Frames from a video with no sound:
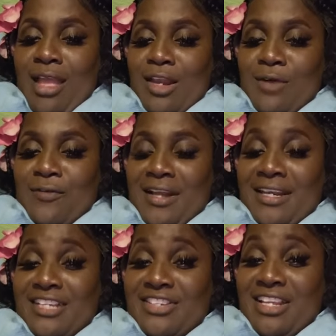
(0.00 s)
love
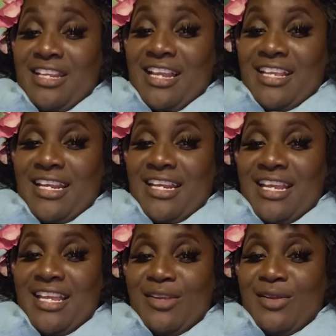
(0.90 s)
connection in
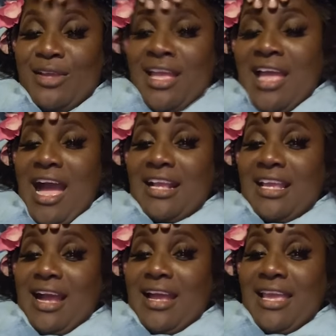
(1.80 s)
Canada.
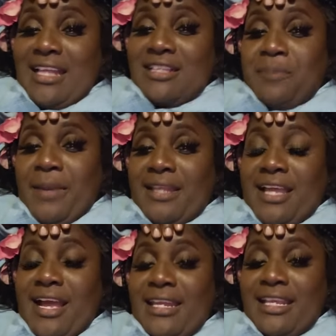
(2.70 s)
Expect
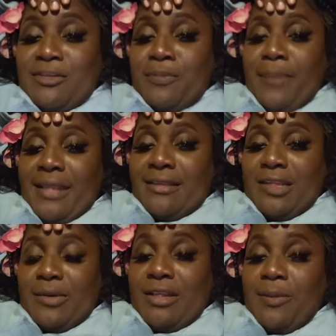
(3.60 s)
the
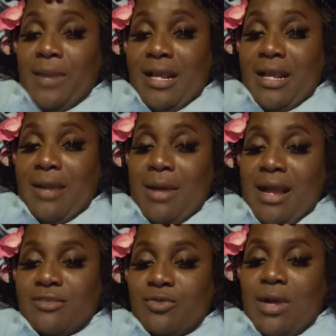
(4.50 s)
unexpected when the planka
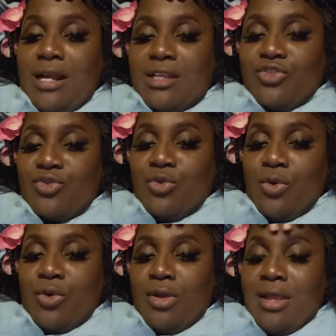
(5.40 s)
boss walk
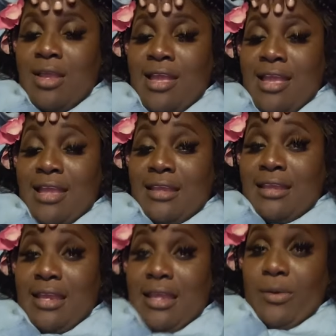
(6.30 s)
through.
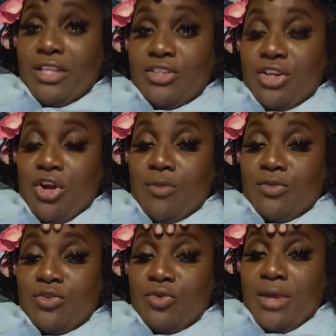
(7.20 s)
Yeah, when she
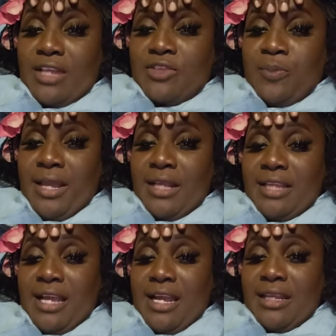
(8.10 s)
come through, expect
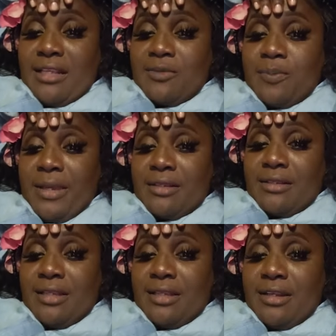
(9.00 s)
the
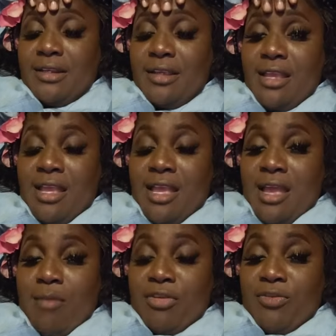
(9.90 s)
unexpected.
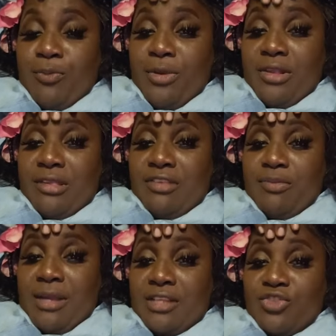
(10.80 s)
Miss
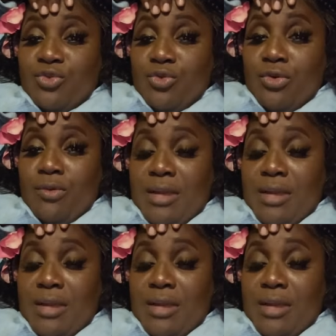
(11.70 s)
Princess Bashur.